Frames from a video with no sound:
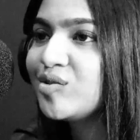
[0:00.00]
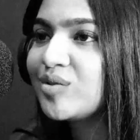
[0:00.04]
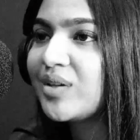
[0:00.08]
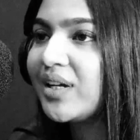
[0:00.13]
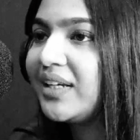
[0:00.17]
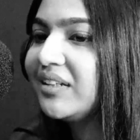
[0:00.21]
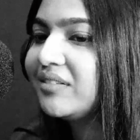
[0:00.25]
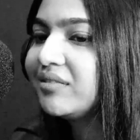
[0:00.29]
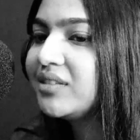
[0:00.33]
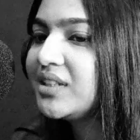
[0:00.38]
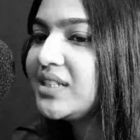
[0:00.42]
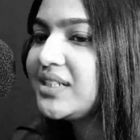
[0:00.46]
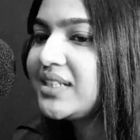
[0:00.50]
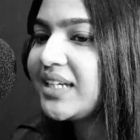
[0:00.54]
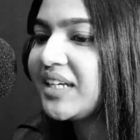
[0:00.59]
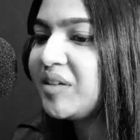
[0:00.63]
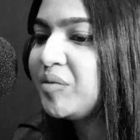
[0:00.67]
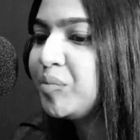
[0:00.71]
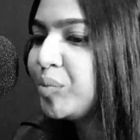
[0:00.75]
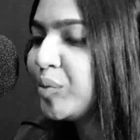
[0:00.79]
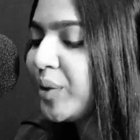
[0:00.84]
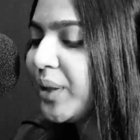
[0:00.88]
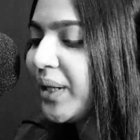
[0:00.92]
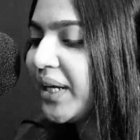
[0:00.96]
So I never
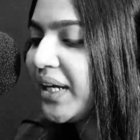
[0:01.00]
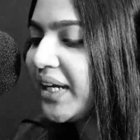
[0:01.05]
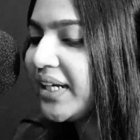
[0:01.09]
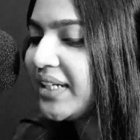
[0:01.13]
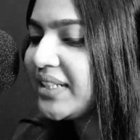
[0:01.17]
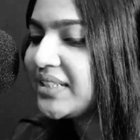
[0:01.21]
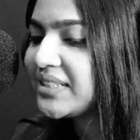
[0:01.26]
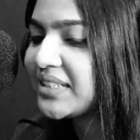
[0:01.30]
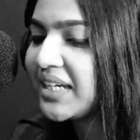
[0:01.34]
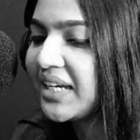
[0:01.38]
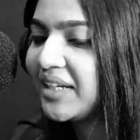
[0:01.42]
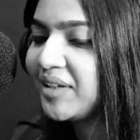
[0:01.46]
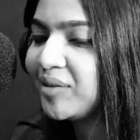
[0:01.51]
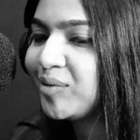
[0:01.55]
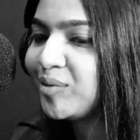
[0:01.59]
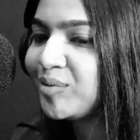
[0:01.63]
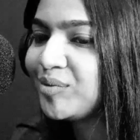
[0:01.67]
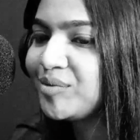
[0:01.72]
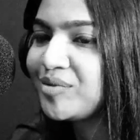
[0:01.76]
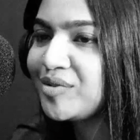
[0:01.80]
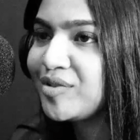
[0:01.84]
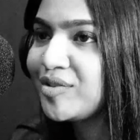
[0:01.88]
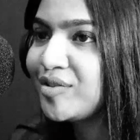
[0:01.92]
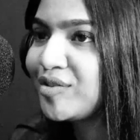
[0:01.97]
take breaks. I
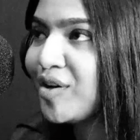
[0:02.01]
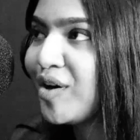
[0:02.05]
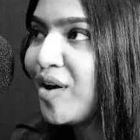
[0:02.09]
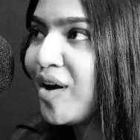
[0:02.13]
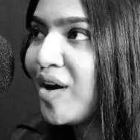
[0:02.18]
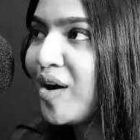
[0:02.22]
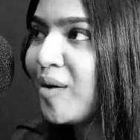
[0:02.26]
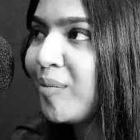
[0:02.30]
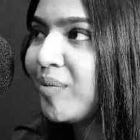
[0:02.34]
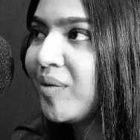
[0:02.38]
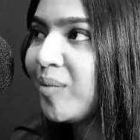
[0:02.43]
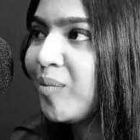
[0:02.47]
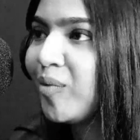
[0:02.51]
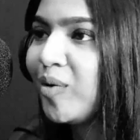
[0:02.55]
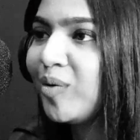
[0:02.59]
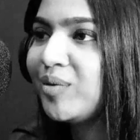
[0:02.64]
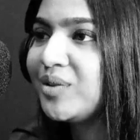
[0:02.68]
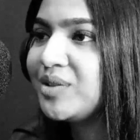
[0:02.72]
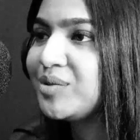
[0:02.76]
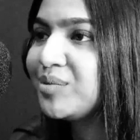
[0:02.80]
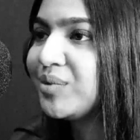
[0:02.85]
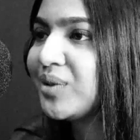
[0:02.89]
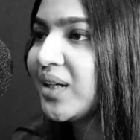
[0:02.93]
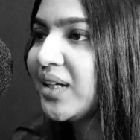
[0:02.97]
don't stop. I'm
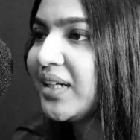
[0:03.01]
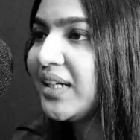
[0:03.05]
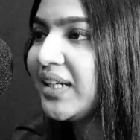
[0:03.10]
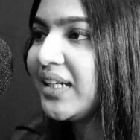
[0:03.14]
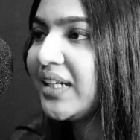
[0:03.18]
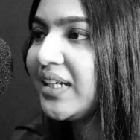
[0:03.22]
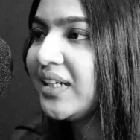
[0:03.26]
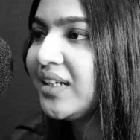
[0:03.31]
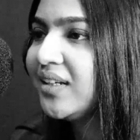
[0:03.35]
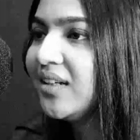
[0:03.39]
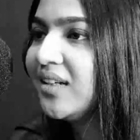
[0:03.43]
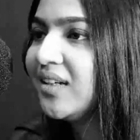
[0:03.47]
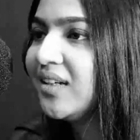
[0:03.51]
always working.